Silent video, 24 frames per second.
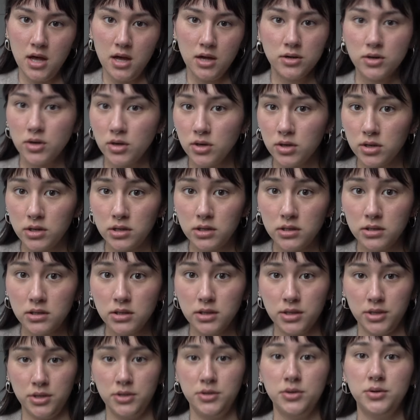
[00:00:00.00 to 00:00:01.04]
girl
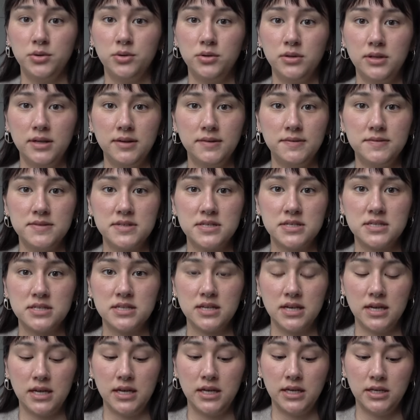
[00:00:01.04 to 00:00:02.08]
who
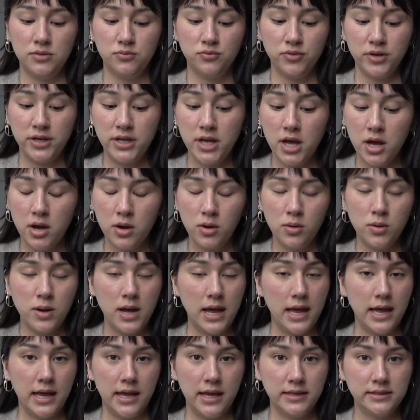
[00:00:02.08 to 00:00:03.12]
lives in Rio
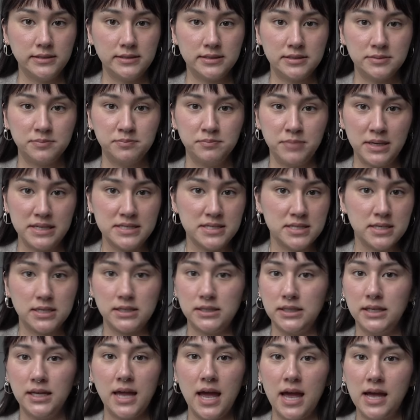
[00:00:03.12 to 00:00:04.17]
and
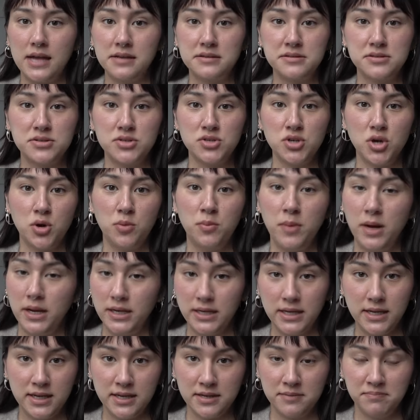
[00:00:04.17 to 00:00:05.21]
basically has no
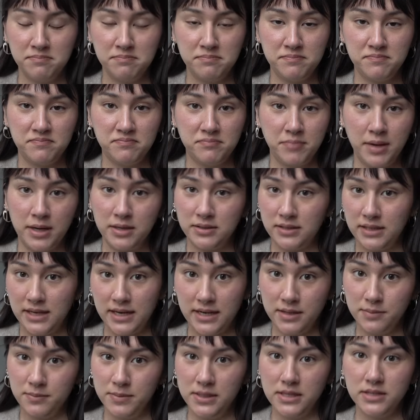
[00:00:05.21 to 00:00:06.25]
money and barely
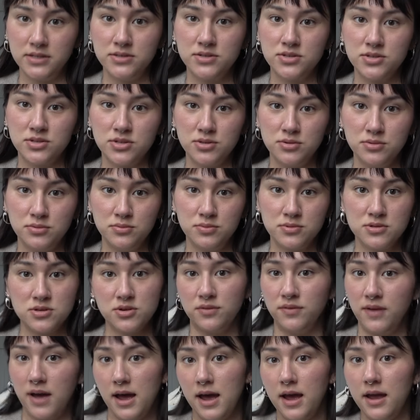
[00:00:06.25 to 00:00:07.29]
any means to
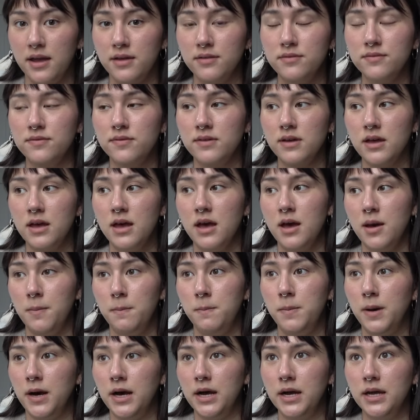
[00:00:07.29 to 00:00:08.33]
survive,
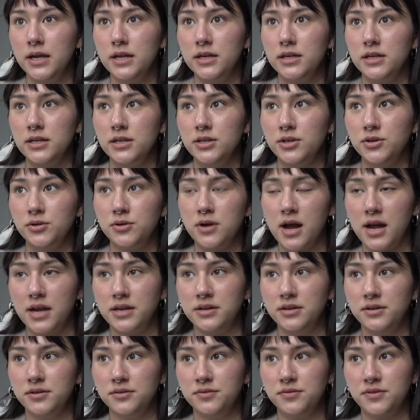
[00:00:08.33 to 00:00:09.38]
but you
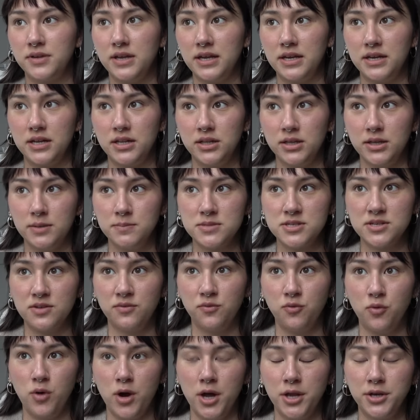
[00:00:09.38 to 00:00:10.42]
kind of get a glimpse
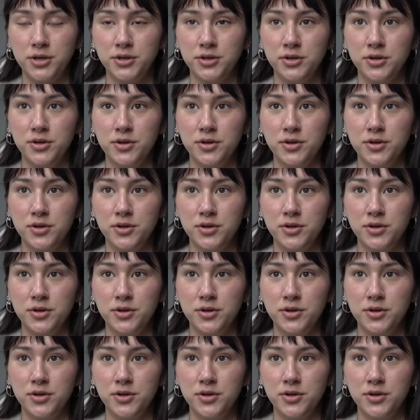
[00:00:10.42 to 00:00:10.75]
of what